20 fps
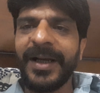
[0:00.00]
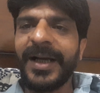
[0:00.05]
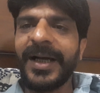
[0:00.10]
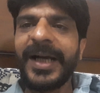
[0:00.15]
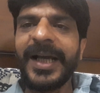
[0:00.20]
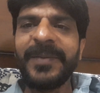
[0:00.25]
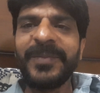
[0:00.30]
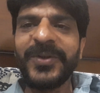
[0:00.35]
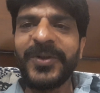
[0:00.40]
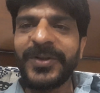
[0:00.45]

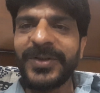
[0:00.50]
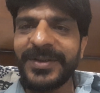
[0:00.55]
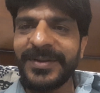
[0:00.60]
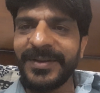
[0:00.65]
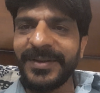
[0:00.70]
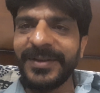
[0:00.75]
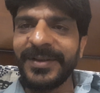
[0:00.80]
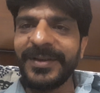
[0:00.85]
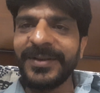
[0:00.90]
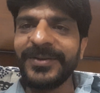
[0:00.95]
I'm not
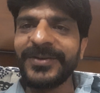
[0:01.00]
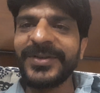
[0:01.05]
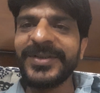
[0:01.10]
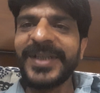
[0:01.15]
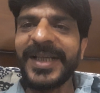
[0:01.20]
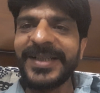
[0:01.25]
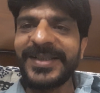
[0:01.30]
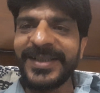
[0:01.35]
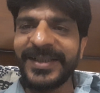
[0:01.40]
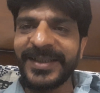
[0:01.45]

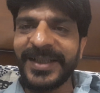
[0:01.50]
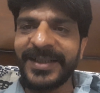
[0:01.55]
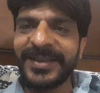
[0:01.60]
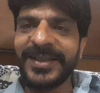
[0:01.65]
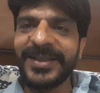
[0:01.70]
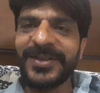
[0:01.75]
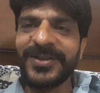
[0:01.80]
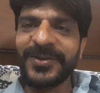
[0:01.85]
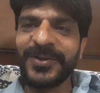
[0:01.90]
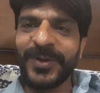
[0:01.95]
suggesting that
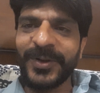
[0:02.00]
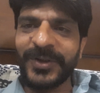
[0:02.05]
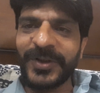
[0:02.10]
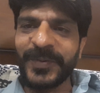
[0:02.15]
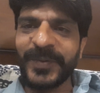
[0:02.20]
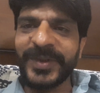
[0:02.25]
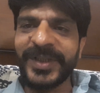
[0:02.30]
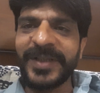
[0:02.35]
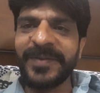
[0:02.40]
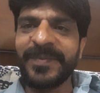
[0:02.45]
this is going to
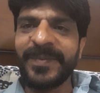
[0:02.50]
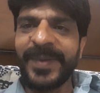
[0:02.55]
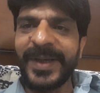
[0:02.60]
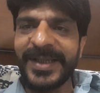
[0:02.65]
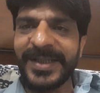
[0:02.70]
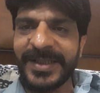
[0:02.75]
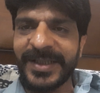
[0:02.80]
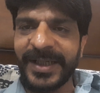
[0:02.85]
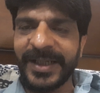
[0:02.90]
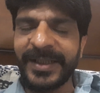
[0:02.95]
be the
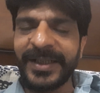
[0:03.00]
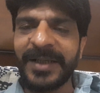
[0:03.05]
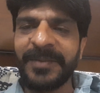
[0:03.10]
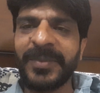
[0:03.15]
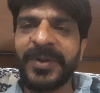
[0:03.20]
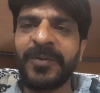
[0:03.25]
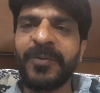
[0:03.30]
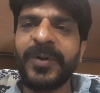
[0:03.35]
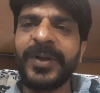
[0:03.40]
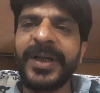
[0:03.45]
best idea,
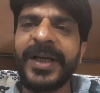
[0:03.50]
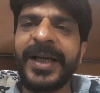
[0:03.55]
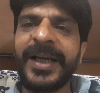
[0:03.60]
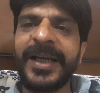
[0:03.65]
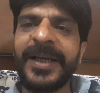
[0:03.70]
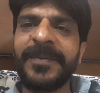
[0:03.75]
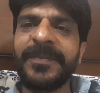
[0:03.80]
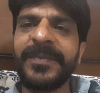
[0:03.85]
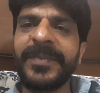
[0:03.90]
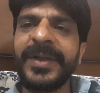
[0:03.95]
but what I
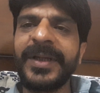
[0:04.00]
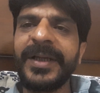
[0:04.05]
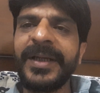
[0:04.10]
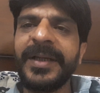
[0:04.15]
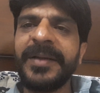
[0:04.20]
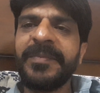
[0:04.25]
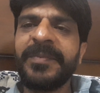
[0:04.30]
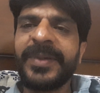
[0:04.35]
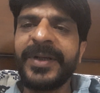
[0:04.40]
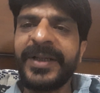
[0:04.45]
am
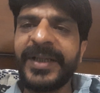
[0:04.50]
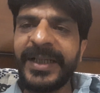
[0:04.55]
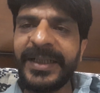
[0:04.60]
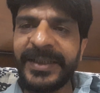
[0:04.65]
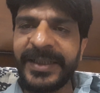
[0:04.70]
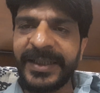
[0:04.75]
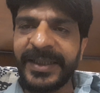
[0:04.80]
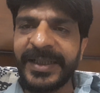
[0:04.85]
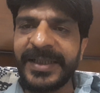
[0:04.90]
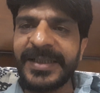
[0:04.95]

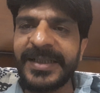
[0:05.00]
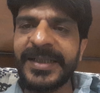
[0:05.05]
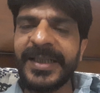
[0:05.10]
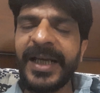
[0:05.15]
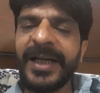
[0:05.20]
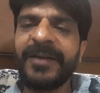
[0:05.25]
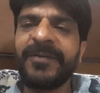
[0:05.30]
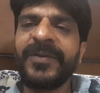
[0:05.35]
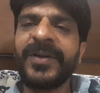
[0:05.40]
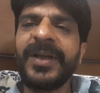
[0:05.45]
predicting is
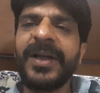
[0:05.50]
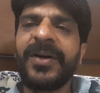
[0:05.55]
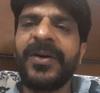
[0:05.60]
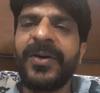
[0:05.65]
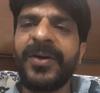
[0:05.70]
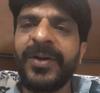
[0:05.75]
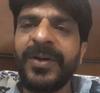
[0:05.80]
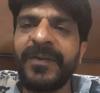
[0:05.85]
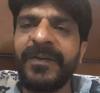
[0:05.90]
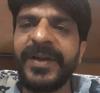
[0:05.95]
that will
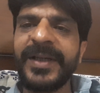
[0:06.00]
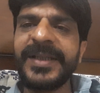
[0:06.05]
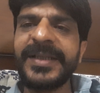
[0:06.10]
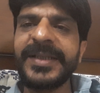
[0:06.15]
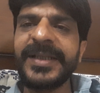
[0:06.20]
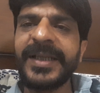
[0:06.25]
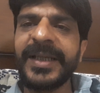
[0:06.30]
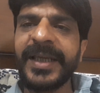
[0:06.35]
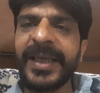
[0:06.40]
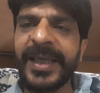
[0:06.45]
always
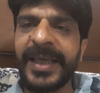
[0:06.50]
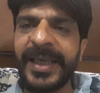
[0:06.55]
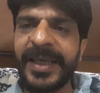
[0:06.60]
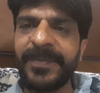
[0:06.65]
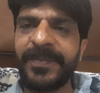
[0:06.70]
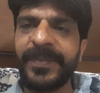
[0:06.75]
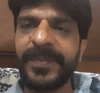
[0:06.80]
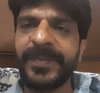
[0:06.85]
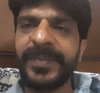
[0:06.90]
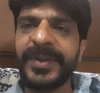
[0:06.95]
keep
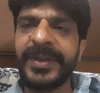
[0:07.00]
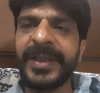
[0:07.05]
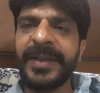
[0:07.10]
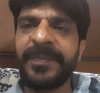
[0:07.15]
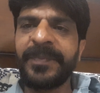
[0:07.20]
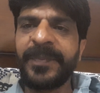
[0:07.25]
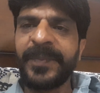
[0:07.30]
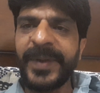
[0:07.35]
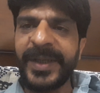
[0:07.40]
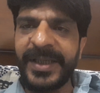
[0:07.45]
the
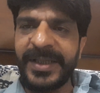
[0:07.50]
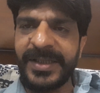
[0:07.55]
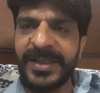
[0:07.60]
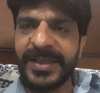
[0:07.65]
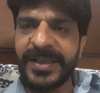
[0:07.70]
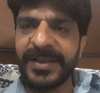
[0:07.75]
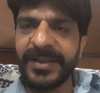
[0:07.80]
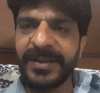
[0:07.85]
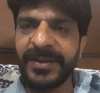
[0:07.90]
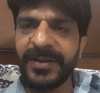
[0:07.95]

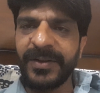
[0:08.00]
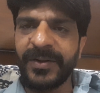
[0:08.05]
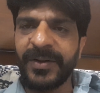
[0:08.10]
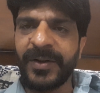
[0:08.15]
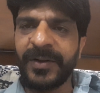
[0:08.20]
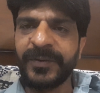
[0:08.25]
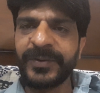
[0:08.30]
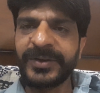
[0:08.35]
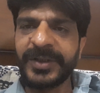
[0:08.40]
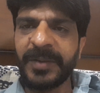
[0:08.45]
peace
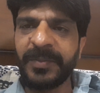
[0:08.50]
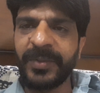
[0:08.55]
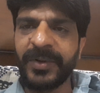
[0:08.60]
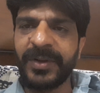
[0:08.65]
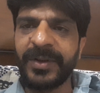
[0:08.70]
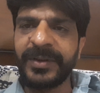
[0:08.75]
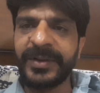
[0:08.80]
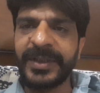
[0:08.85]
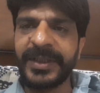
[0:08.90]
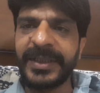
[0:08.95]
of
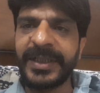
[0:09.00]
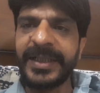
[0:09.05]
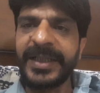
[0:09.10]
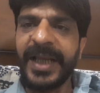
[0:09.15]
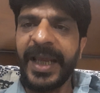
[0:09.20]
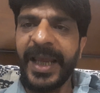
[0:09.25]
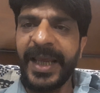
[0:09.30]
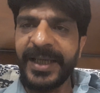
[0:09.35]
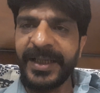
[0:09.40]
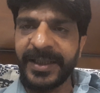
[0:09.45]
subcontinent
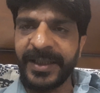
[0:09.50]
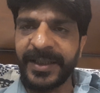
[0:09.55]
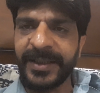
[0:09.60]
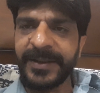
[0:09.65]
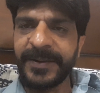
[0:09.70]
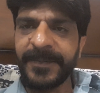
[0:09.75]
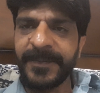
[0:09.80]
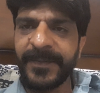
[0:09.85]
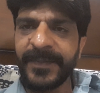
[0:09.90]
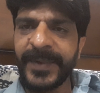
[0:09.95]
hanging,
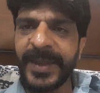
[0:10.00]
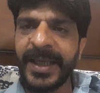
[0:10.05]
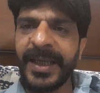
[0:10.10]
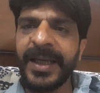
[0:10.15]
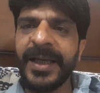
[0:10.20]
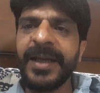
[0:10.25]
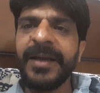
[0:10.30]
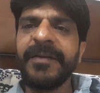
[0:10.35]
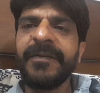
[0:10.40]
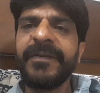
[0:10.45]

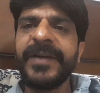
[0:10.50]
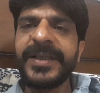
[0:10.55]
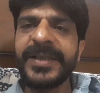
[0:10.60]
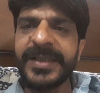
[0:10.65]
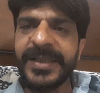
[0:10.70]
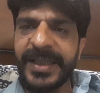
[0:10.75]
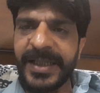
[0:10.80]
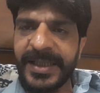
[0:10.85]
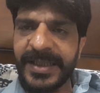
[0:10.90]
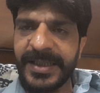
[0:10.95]
which
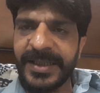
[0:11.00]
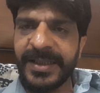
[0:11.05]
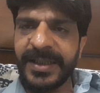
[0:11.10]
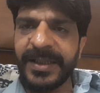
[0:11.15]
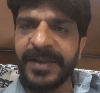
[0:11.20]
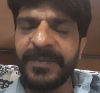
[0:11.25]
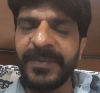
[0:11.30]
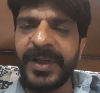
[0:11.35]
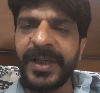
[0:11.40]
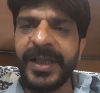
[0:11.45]
is
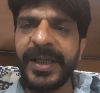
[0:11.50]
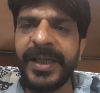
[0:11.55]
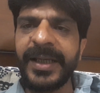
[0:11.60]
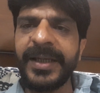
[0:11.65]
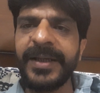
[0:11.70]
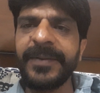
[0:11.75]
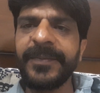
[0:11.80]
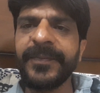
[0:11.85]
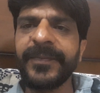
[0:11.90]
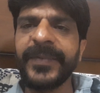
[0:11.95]
extremely,